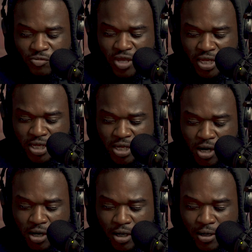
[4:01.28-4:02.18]
They
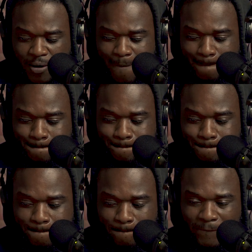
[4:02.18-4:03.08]

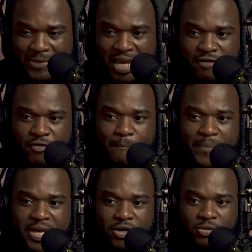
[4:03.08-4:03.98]
have a
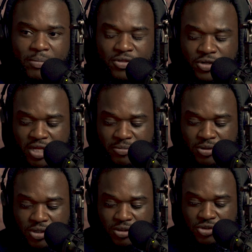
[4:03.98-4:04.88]
male by the name
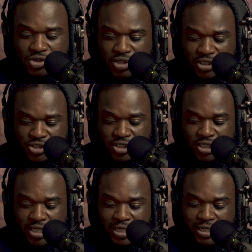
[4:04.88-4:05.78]
of
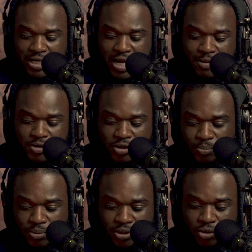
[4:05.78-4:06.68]
Concussion, and I'm
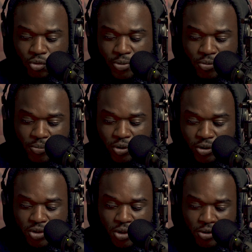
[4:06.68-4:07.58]
going to put a little bit more
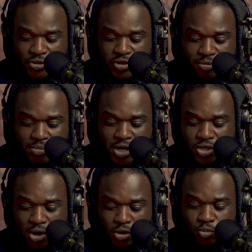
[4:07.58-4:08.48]
girth in my
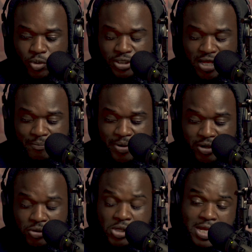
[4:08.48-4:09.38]
yard with that
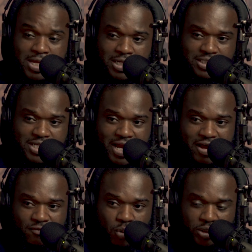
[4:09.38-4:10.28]
male, because I
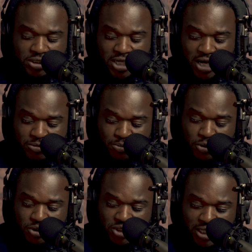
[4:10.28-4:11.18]
have 1x
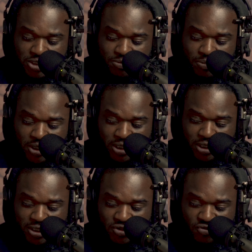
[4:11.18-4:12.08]
Versace
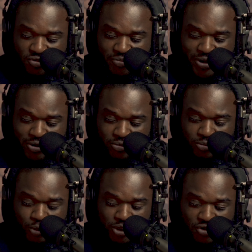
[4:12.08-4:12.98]
blood in this female,
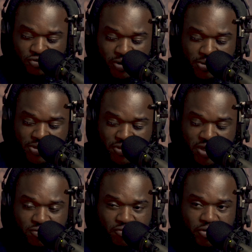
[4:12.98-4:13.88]
which is very
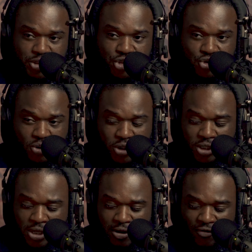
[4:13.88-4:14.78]
thick, very short,
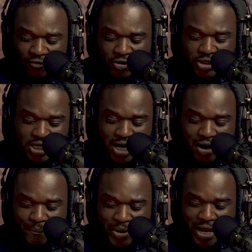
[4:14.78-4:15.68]
very
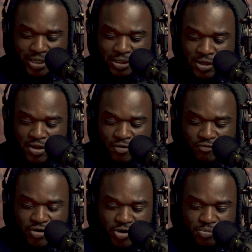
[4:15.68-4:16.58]
compact,
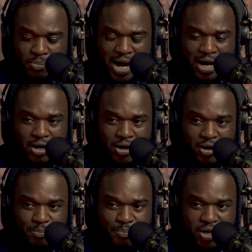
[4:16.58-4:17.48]
very
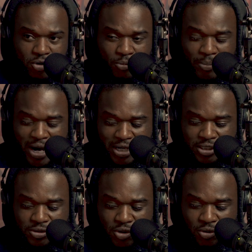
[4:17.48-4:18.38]
barrel
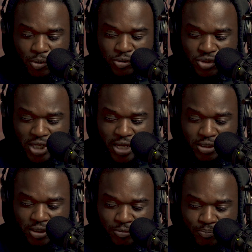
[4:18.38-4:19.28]
body, almost
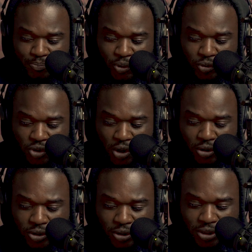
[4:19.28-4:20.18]
like a
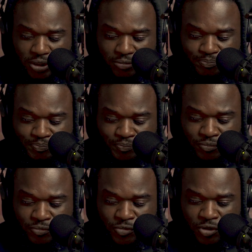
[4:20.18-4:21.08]
bulldog looking,
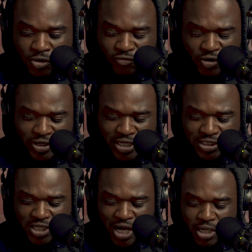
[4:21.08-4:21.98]
very
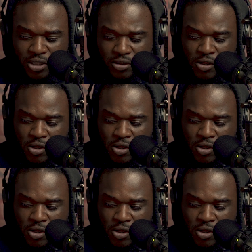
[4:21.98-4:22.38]
exotic.